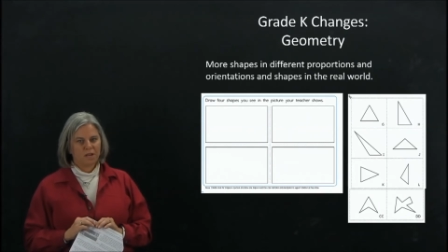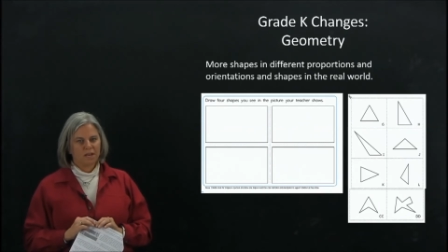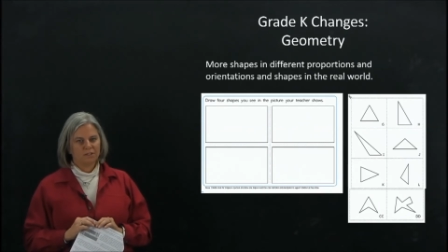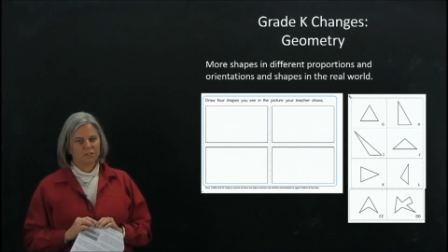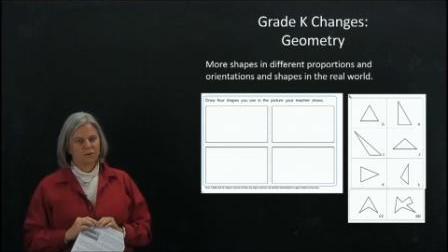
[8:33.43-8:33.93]

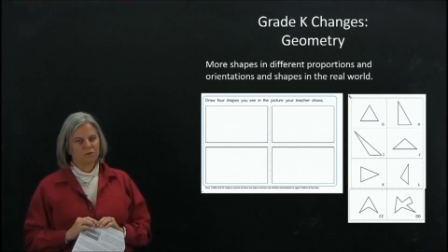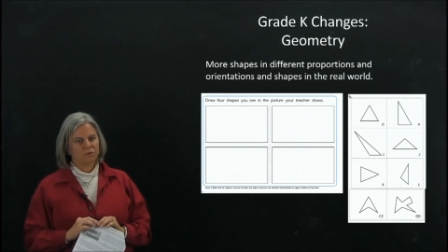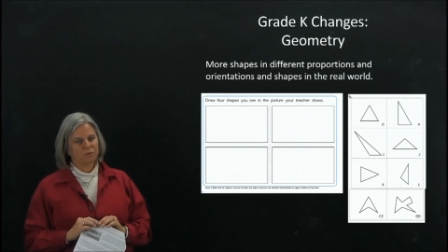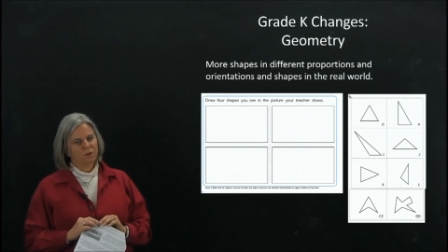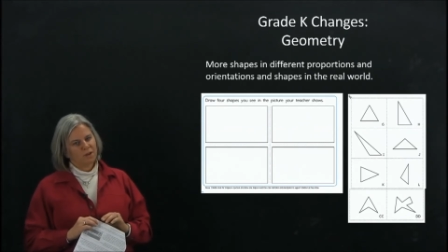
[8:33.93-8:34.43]
And
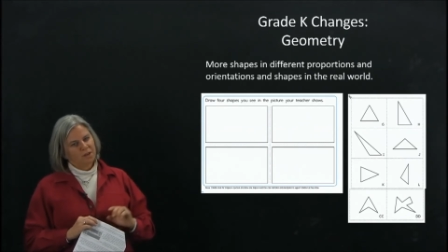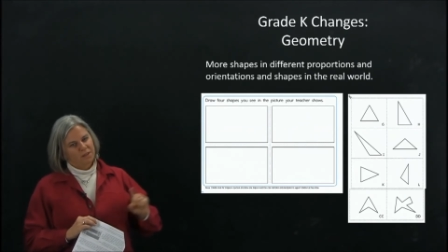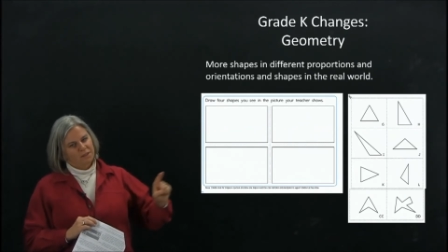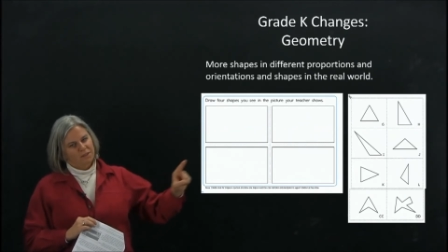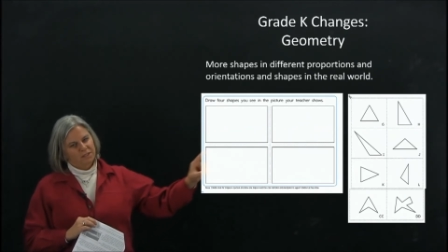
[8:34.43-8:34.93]
so
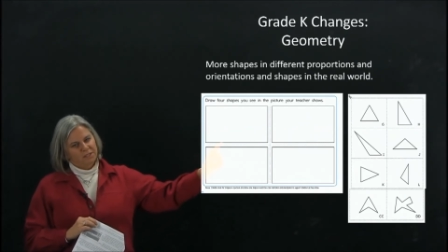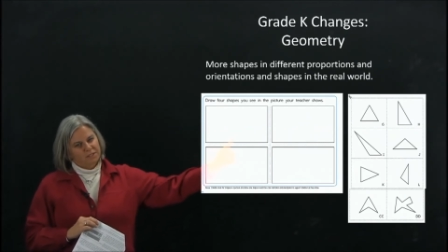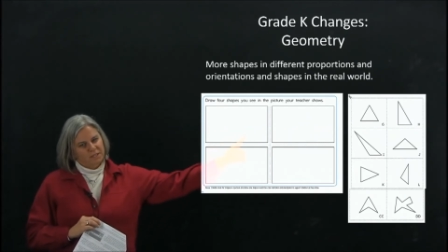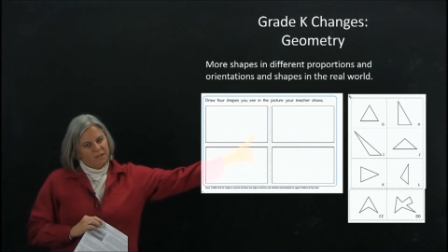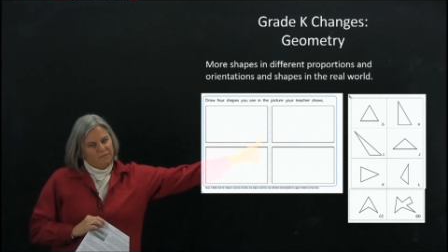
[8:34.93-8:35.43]

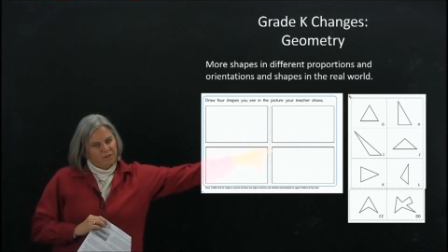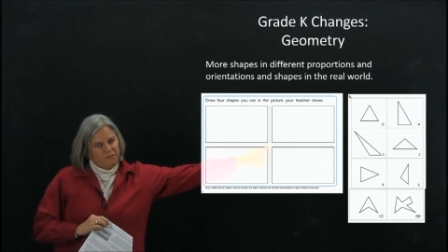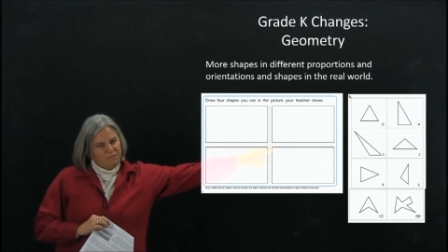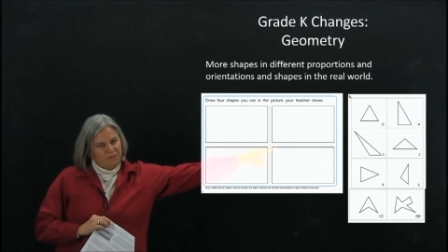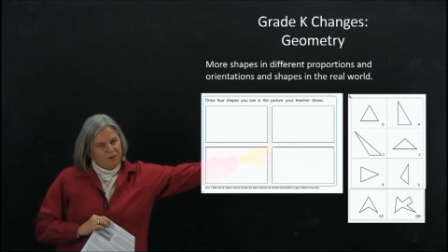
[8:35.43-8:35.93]
this kind of on
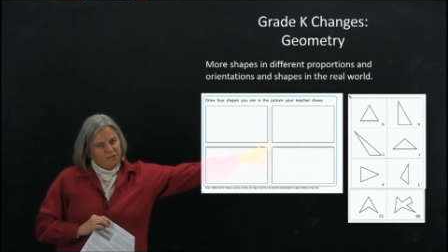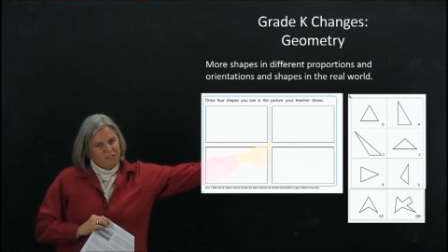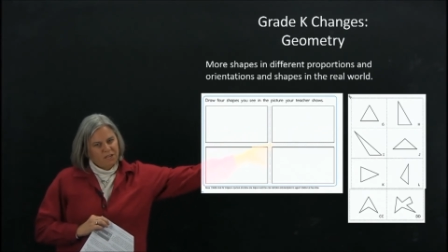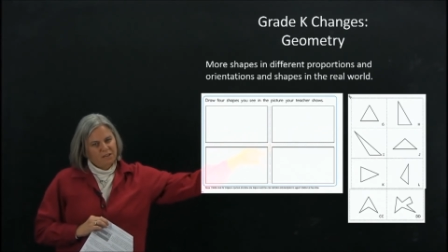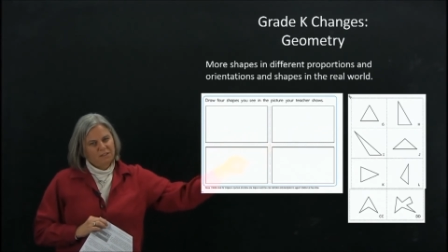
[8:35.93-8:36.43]
the far
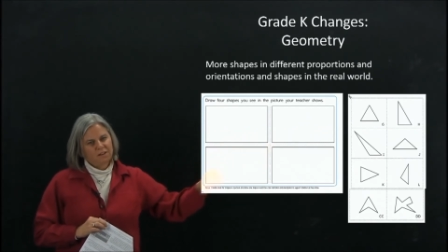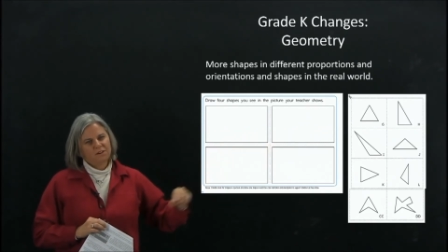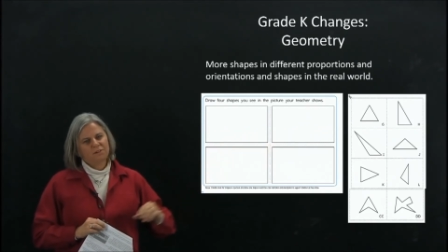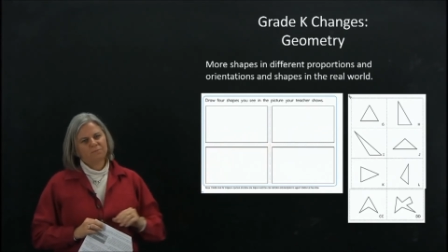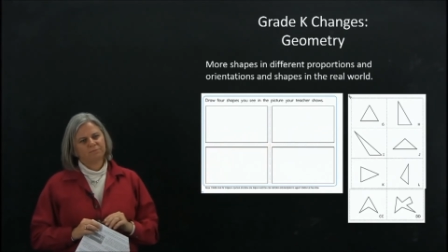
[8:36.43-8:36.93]
side
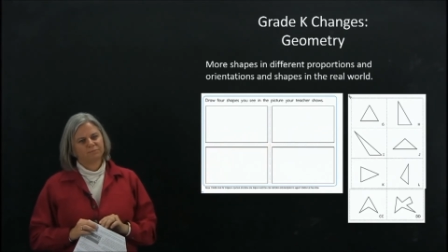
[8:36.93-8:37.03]
there,